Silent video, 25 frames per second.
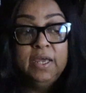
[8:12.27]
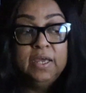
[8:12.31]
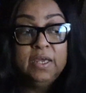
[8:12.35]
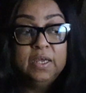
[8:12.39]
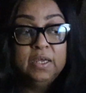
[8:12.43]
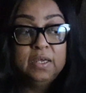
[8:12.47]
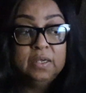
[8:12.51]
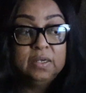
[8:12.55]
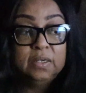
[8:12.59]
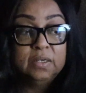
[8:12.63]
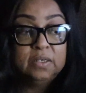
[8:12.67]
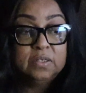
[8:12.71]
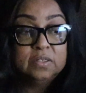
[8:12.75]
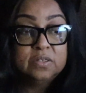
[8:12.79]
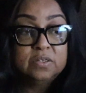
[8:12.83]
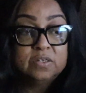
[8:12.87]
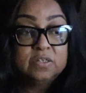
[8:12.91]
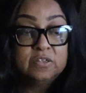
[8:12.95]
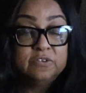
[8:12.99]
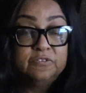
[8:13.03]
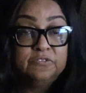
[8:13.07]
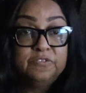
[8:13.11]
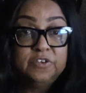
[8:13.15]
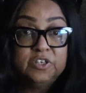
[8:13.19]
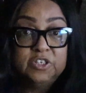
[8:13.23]
is
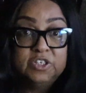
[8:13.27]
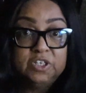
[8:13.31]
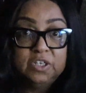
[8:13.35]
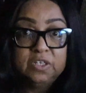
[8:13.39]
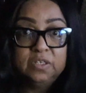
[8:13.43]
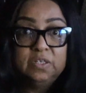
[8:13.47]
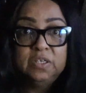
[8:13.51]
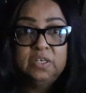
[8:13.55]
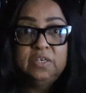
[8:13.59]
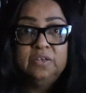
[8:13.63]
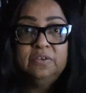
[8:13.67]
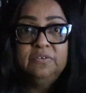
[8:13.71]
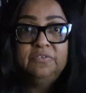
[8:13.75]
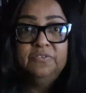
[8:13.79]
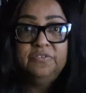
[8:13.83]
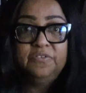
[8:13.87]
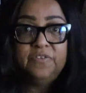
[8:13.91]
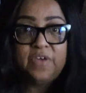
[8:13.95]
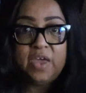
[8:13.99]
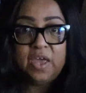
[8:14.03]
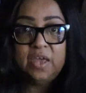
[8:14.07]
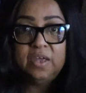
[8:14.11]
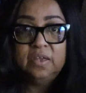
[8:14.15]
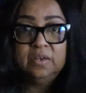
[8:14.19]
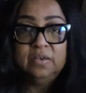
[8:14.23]
sufficiently
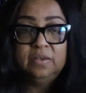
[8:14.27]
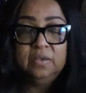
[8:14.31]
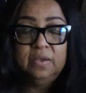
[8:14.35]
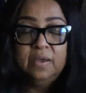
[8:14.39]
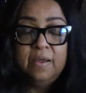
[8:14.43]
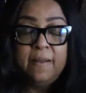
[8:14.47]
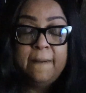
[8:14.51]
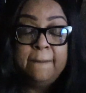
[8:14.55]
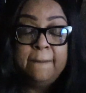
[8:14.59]
fed.